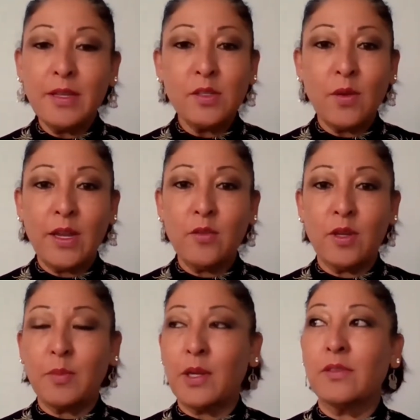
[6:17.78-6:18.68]
so
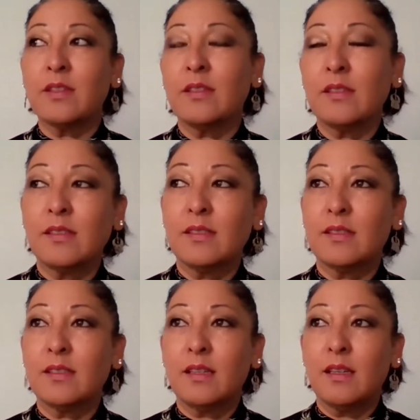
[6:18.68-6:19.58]
angry about this?
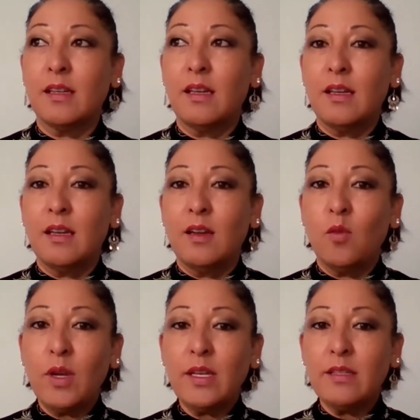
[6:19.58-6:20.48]

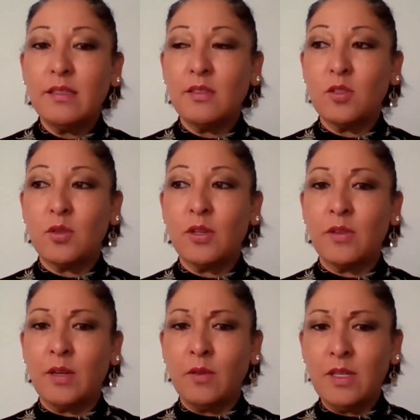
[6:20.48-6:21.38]
What is this
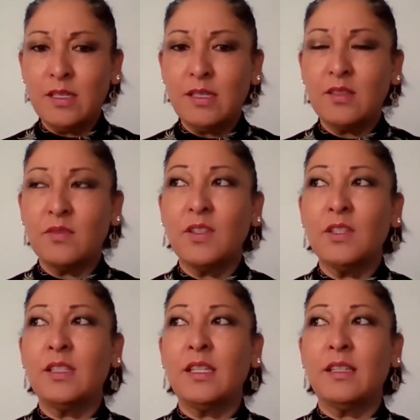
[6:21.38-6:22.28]
triggering? What is this
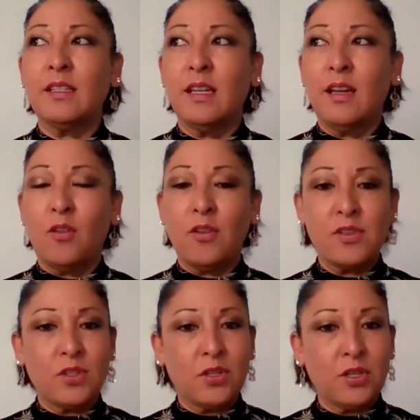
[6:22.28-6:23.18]
feeling or
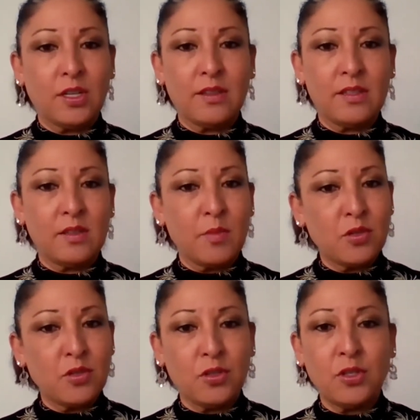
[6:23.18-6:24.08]
this hook, this
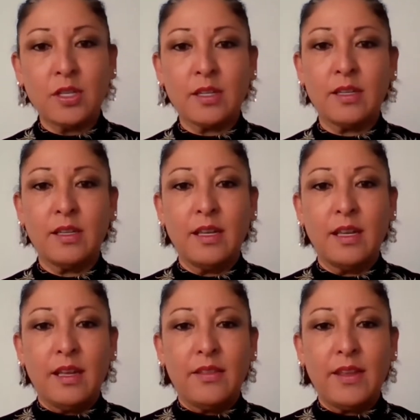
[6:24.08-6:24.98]
emotional hook
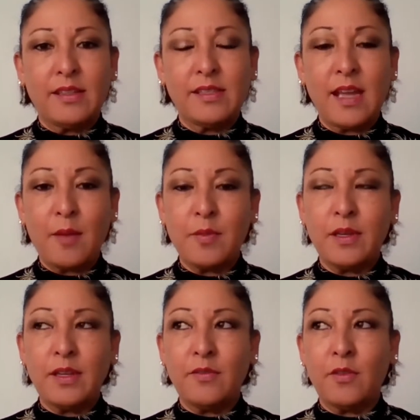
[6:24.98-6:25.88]
that's
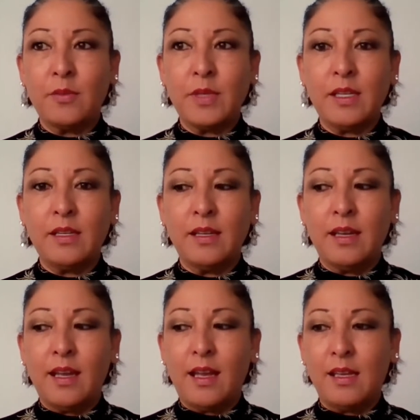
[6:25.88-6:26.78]
happening for me
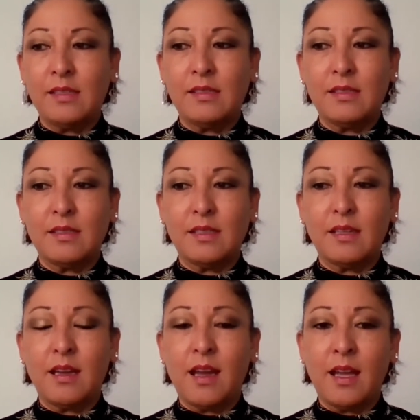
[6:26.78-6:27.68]
as
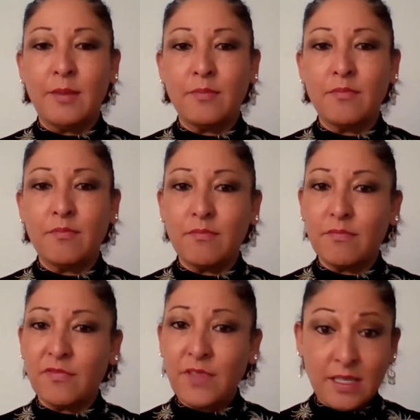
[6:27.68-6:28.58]
I'm
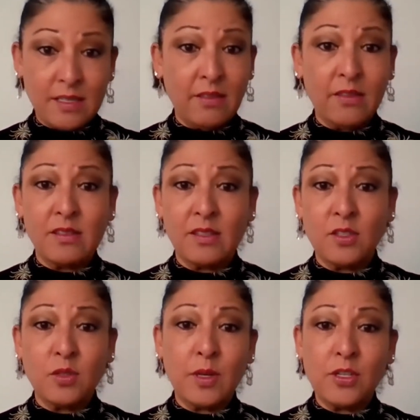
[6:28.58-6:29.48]
facing this
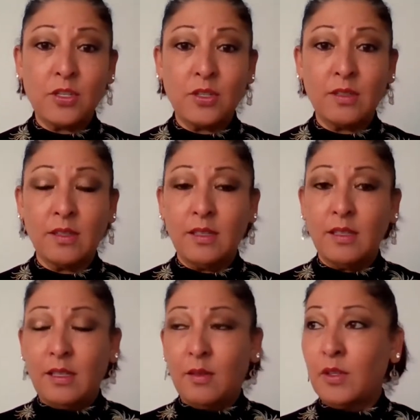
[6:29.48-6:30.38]
situation
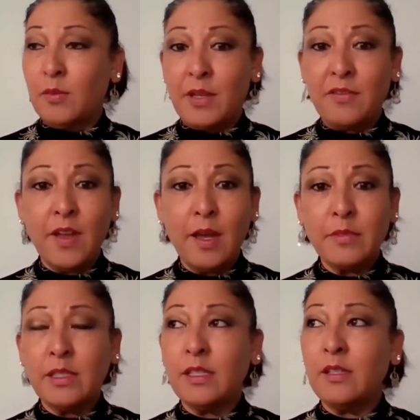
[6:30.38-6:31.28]
with my
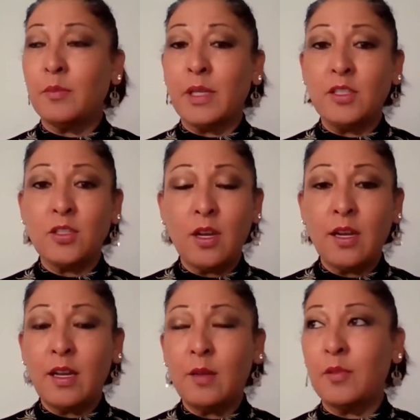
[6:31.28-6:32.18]
family or my
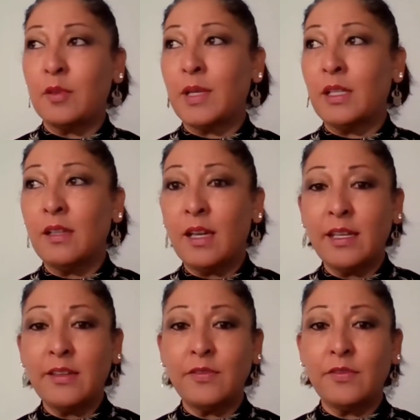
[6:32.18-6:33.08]
job or my
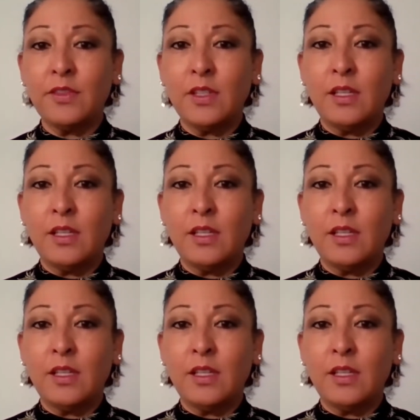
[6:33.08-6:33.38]
life?